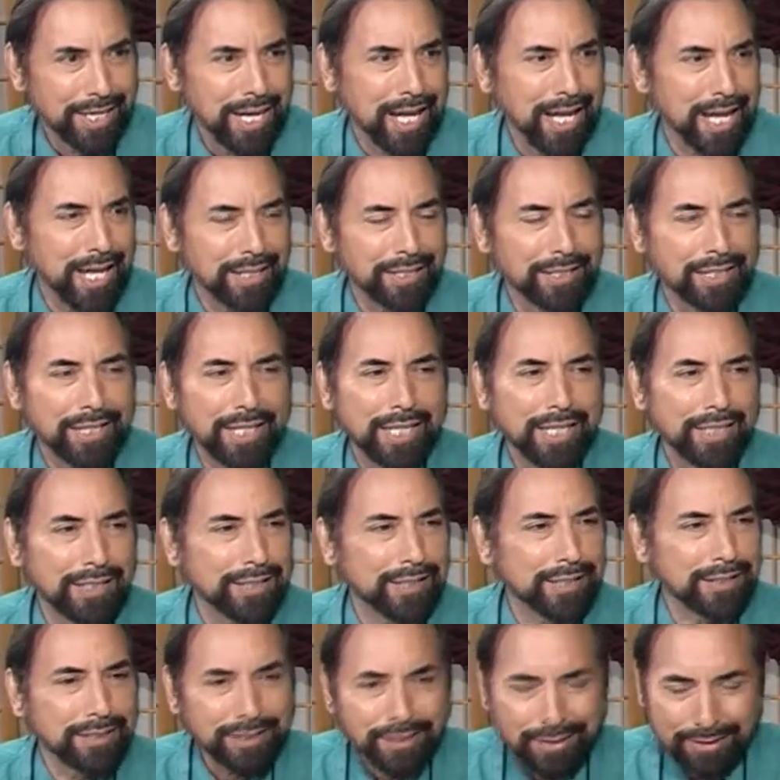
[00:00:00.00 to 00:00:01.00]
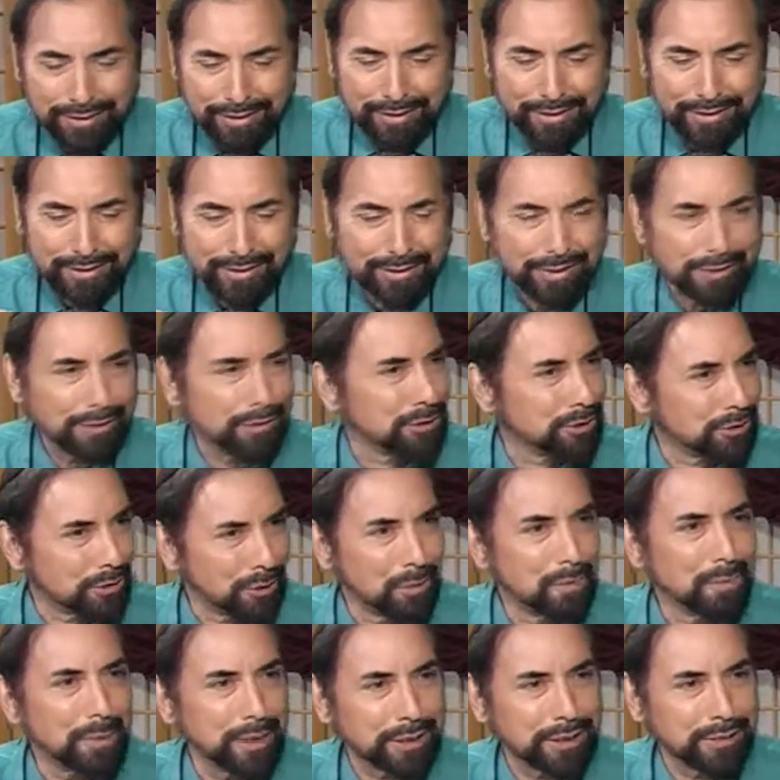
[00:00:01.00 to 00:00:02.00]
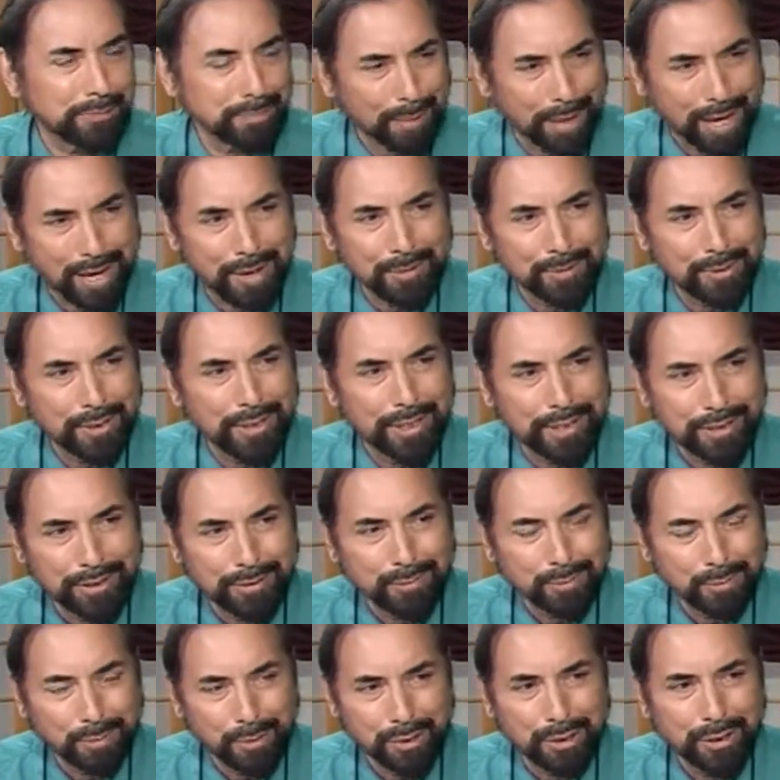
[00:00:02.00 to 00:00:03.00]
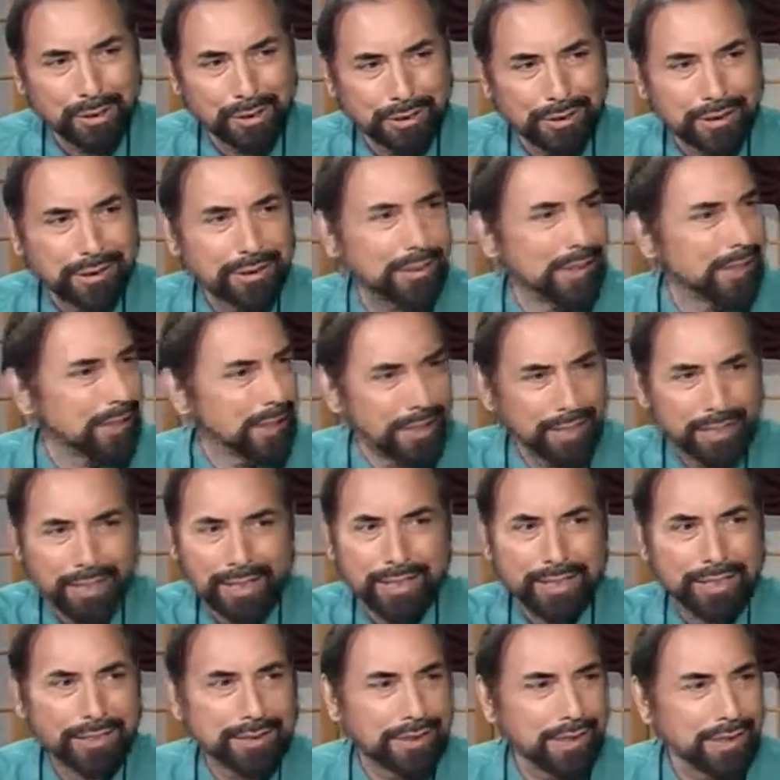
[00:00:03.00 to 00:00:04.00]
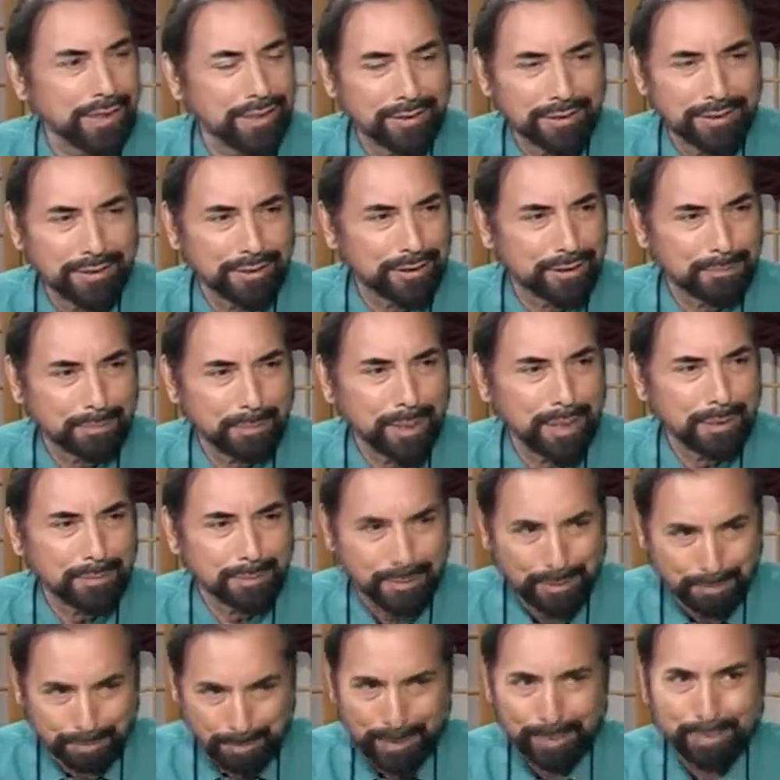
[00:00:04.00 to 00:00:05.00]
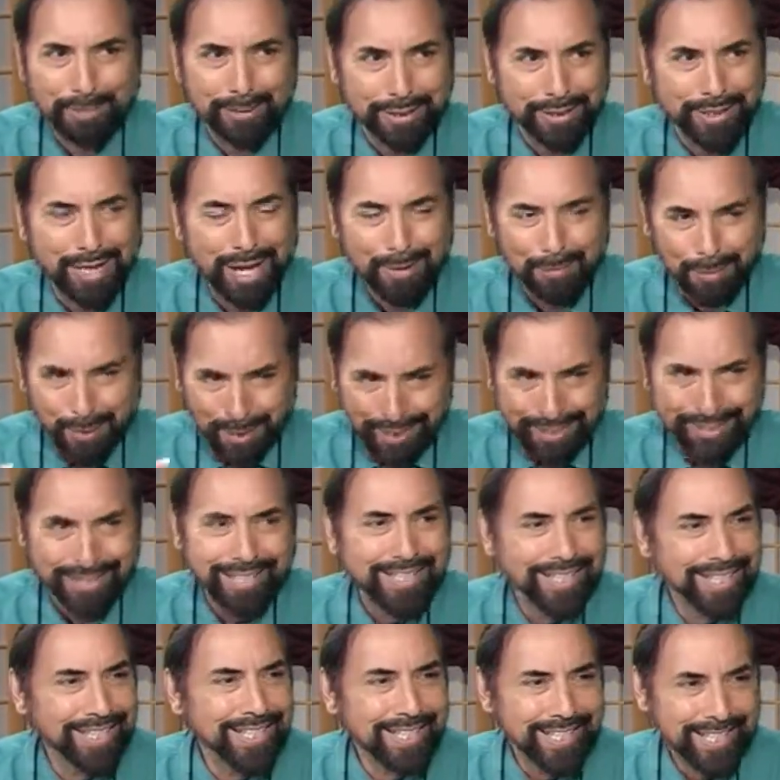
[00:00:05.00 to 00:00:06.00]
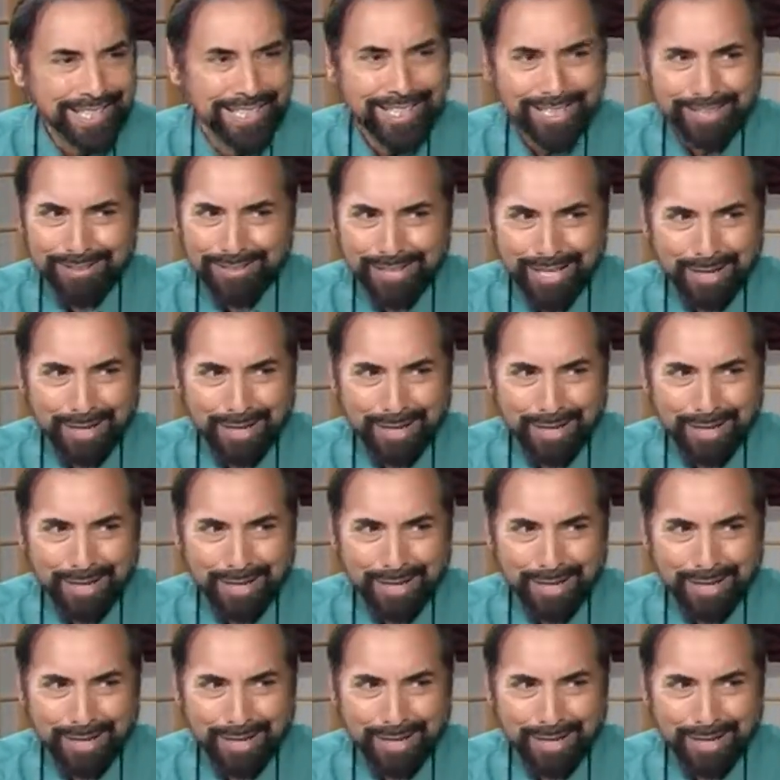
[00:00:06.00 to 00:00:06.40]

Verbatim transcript: And, and there's so much power in the word that he, he continued to speak, but the people did not want to hear.